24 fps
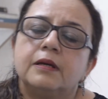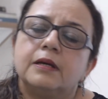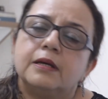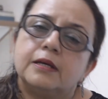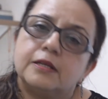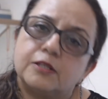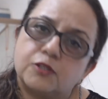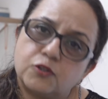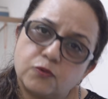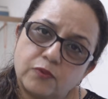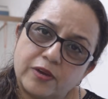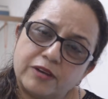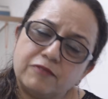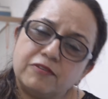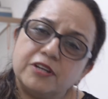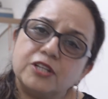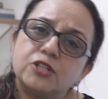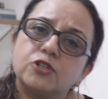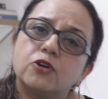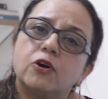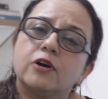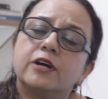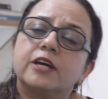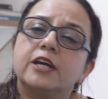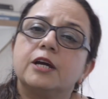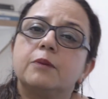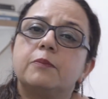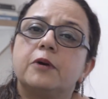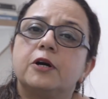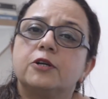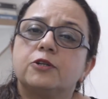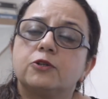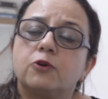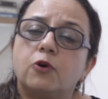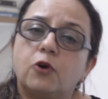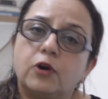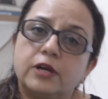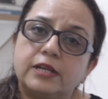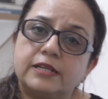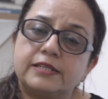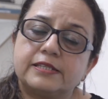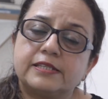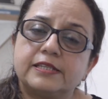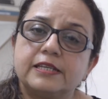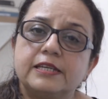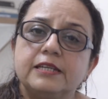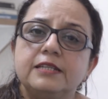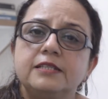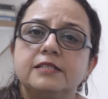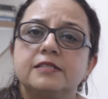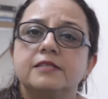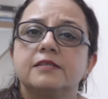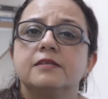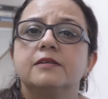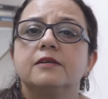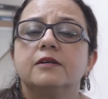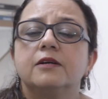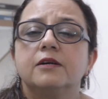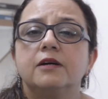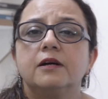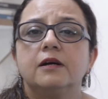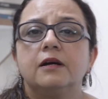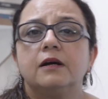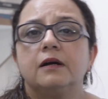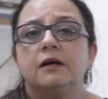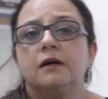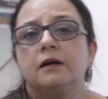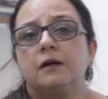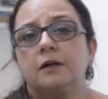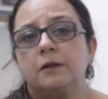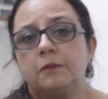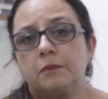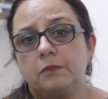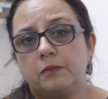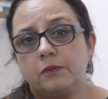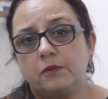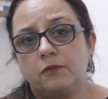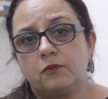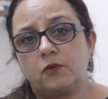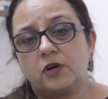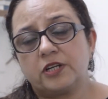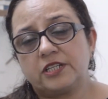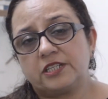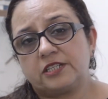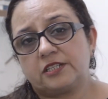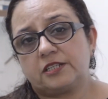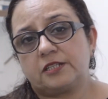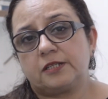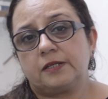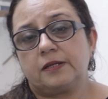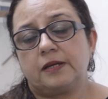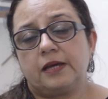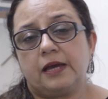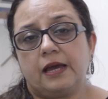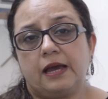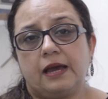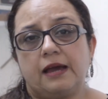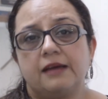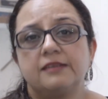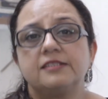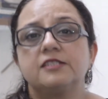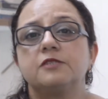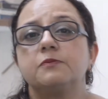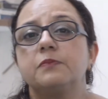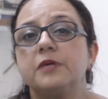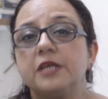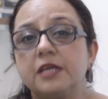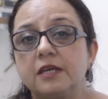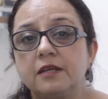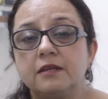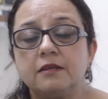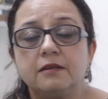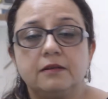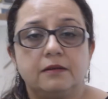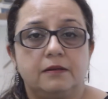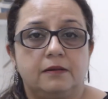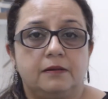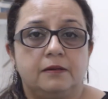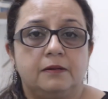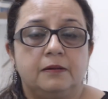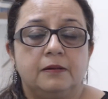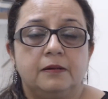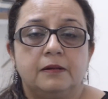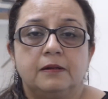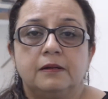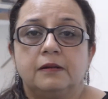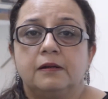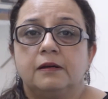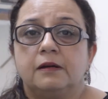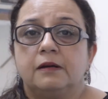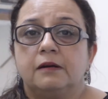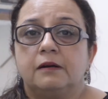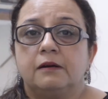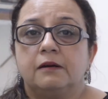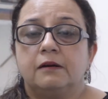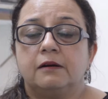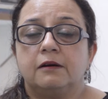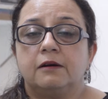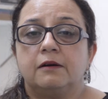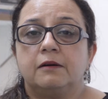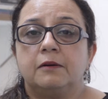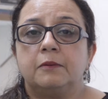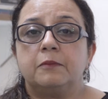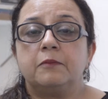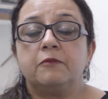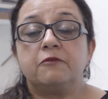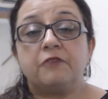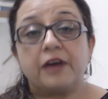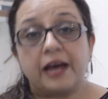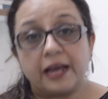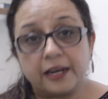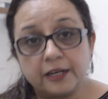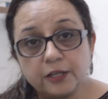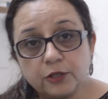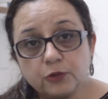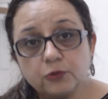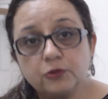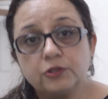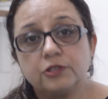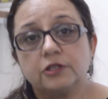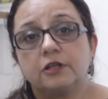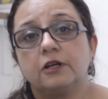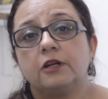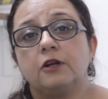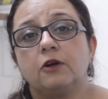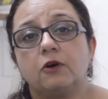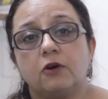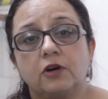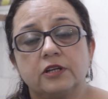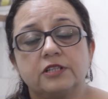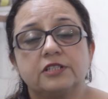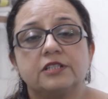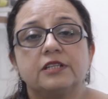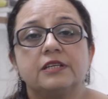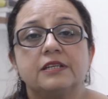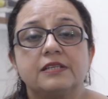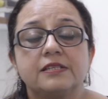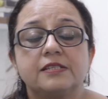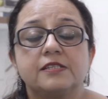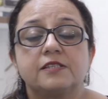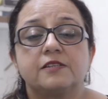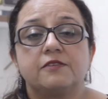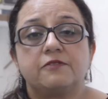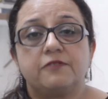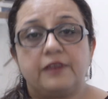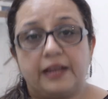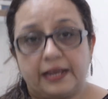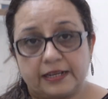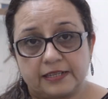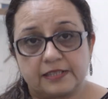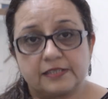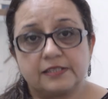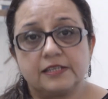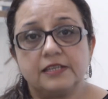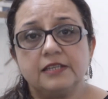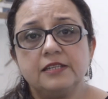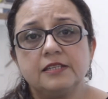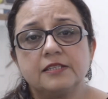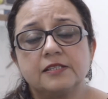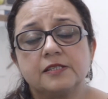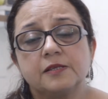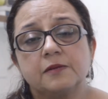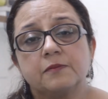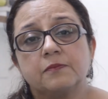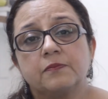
So when we are talking about oil seeds, what has been valued a lot is flax seeds,